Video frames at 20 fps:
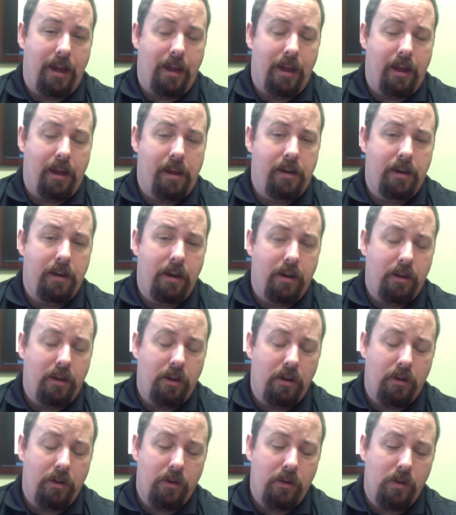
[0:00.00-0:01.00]
And you
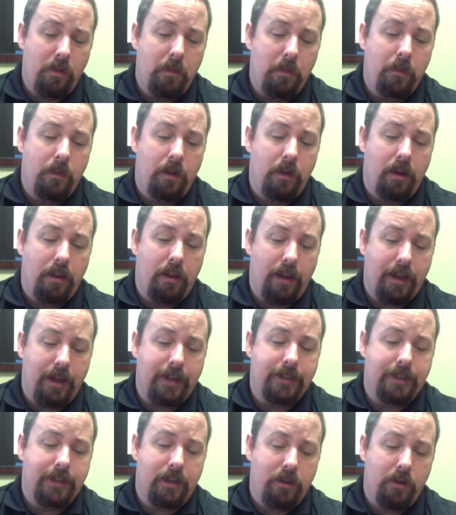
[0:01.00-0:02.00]
know, you like I
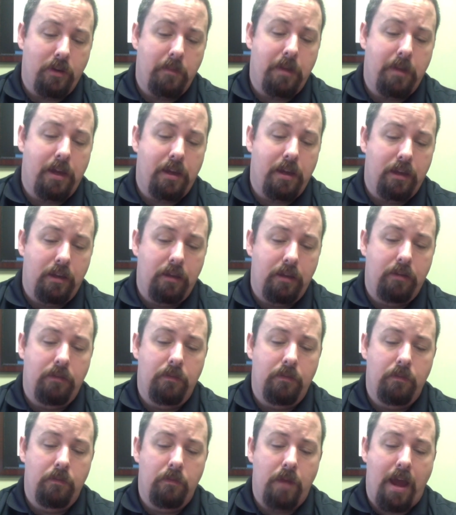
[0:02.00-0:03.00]
said, you may
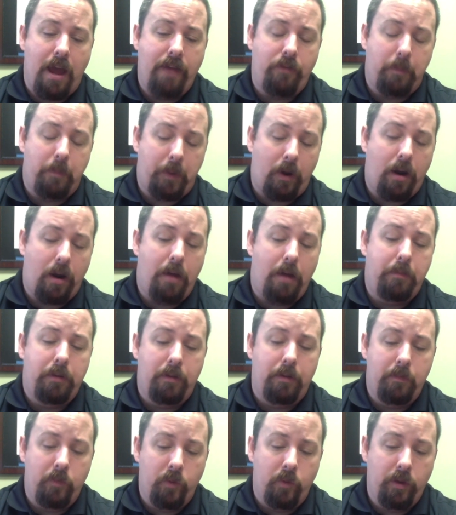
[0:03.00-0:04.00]
have a
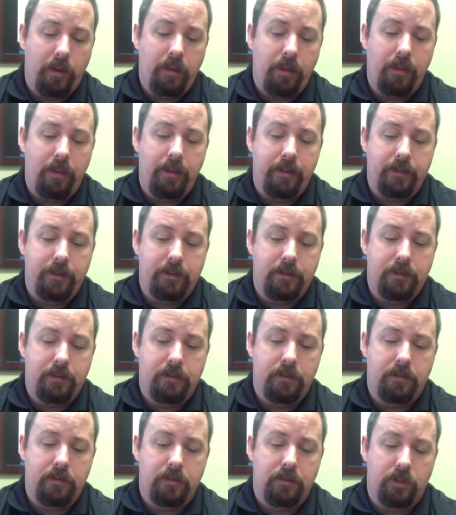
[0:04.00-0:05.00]
problem with
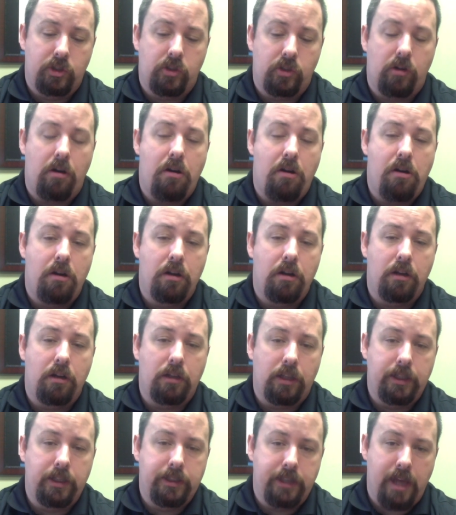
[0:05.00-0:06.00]
this strong
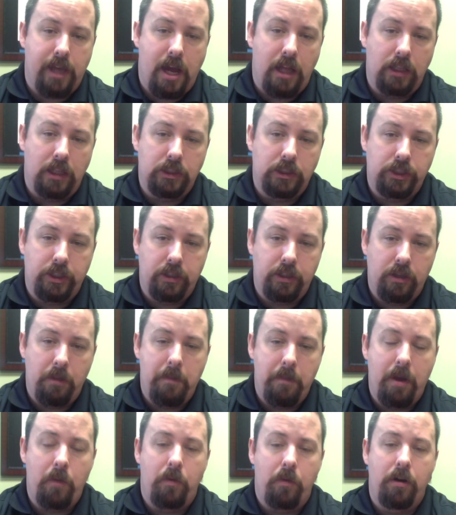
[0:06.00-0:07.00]
ecclesiology, you
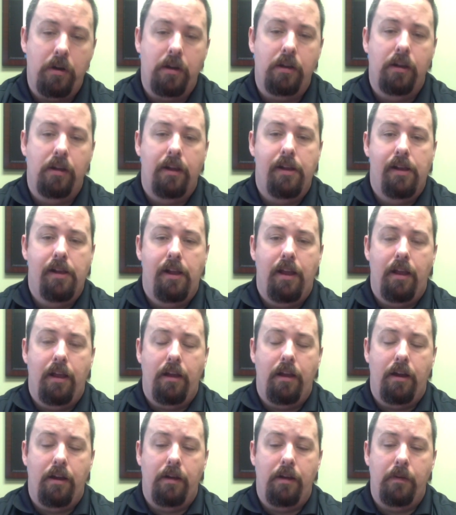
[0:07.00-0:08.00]
may want to
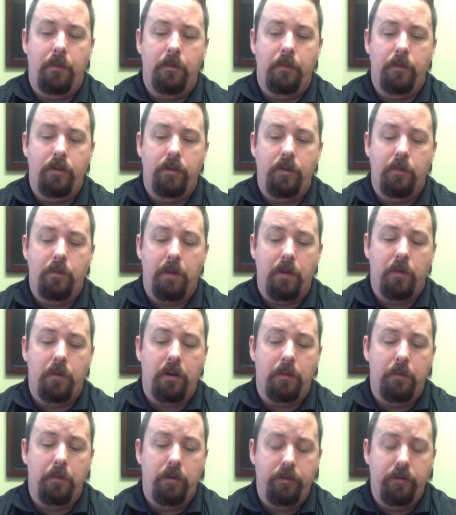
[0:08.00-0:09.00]
uh, you may want to
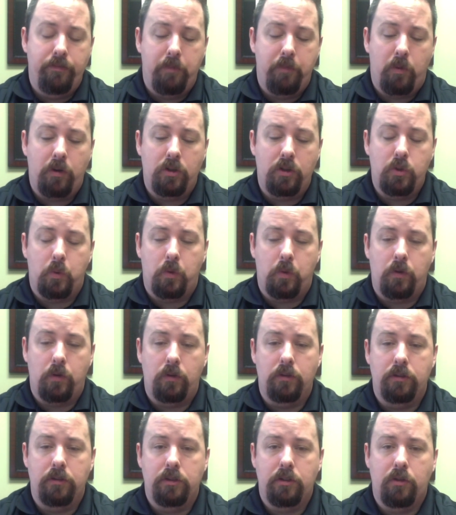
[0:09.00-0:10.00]
move more
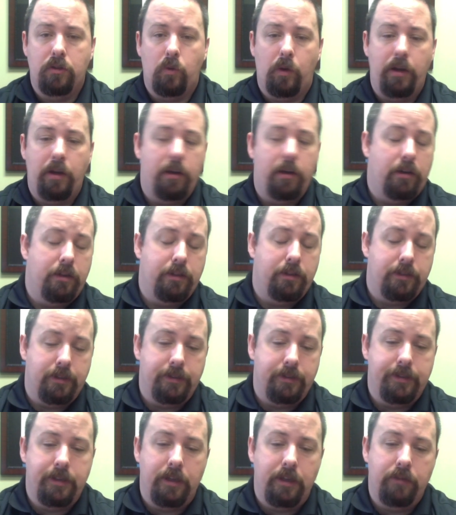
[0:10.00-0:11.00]
towards Cornelius and
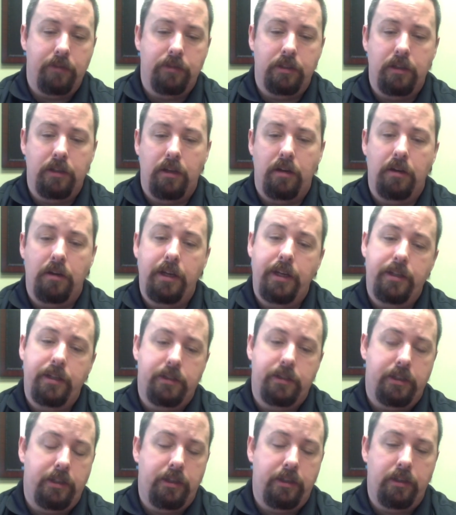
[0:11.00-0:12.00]
Stephen. You know,
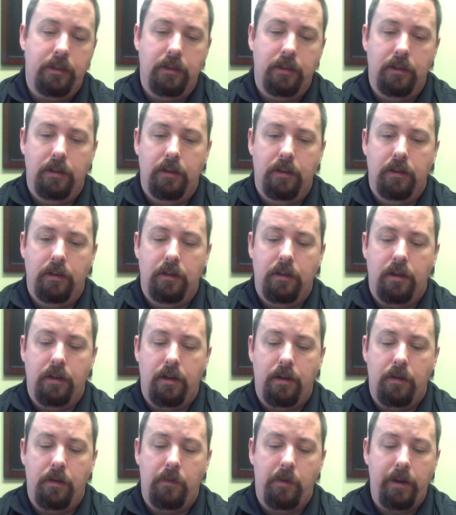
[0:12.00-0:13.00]
easy
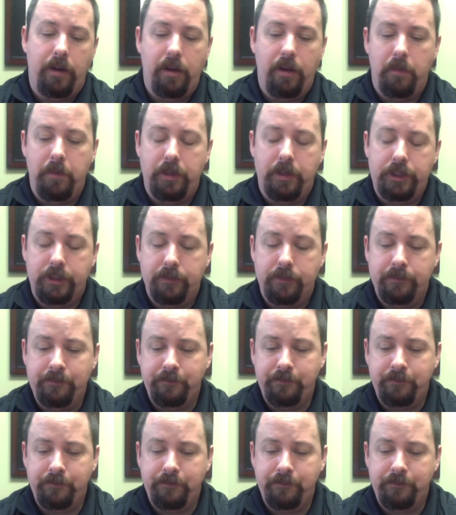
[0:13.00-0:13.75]
uh, readmission.